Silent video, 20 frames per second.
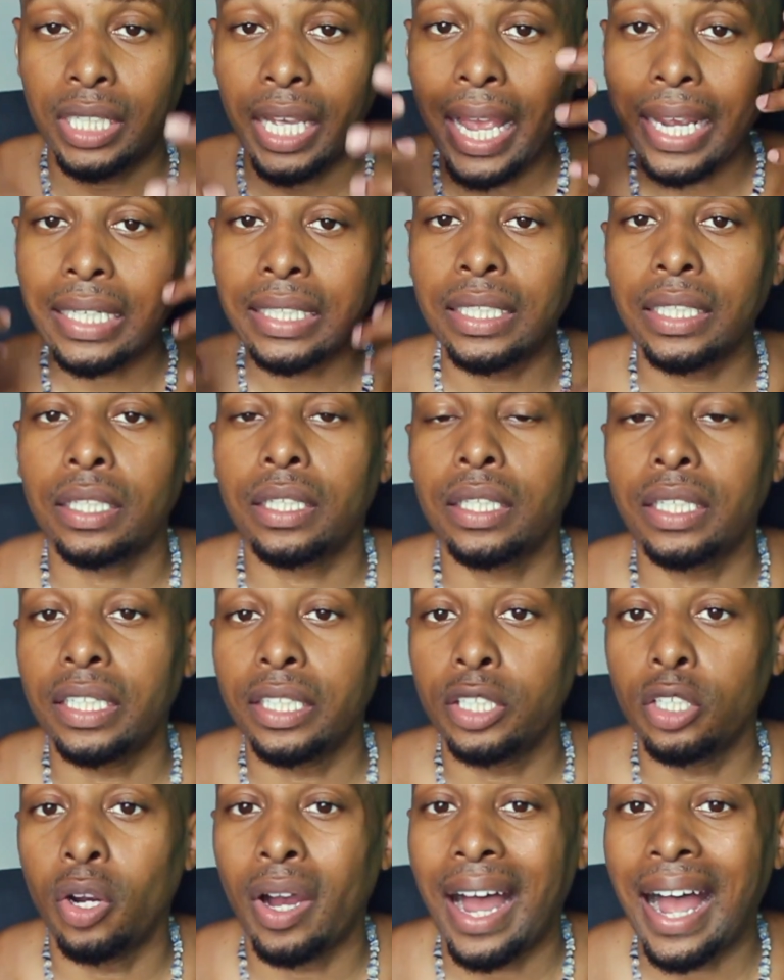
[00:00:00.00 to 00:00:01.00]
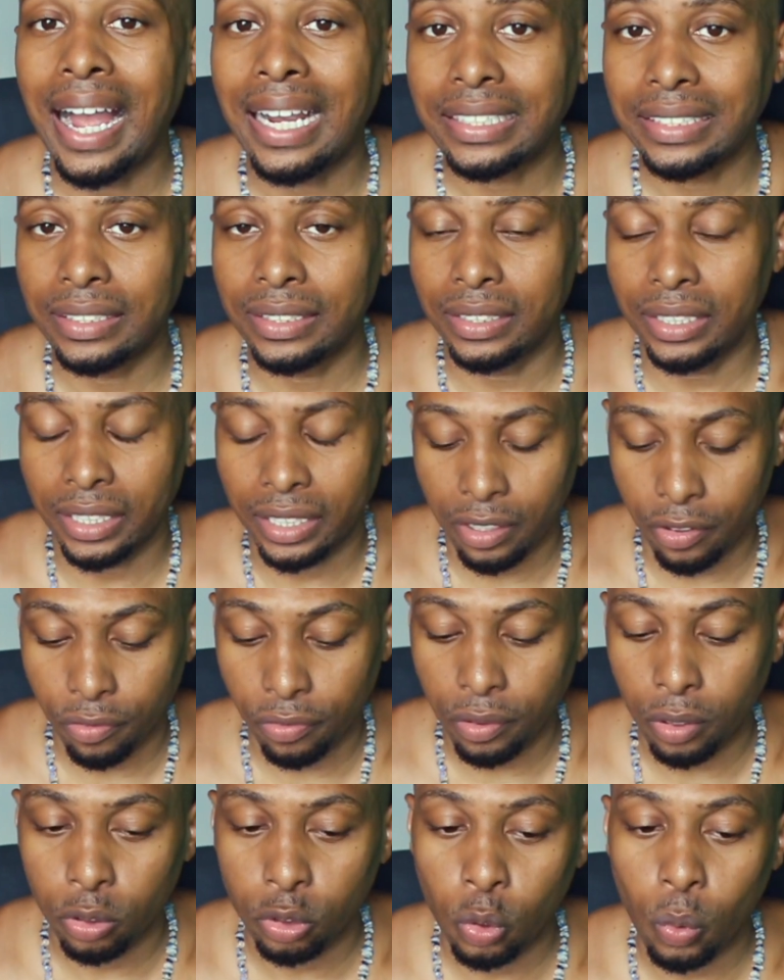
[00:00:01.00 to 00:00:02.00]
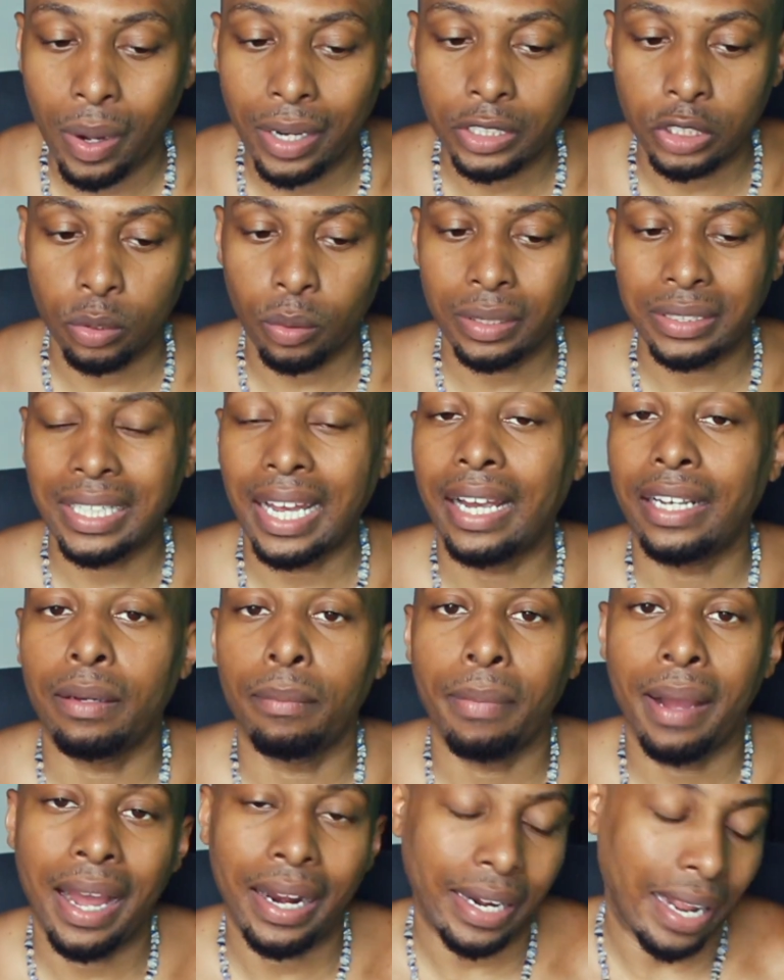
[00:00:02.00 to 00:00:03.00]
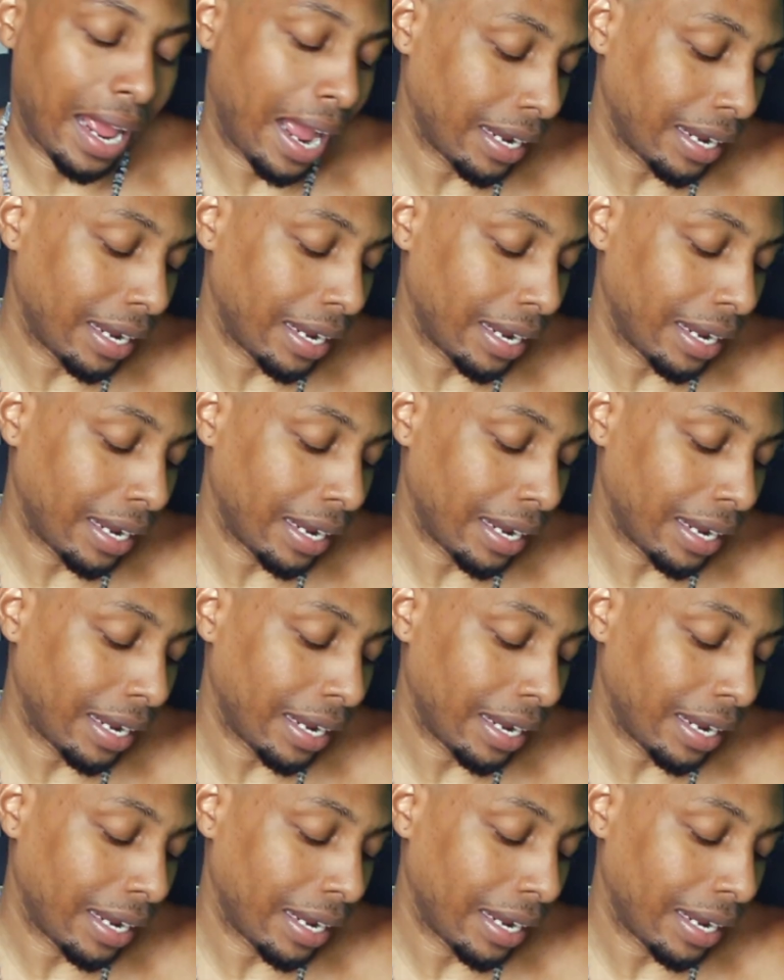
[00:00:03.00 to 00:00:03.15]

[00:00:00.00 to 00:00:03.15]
technically your oxygen can flow throughout your entire body.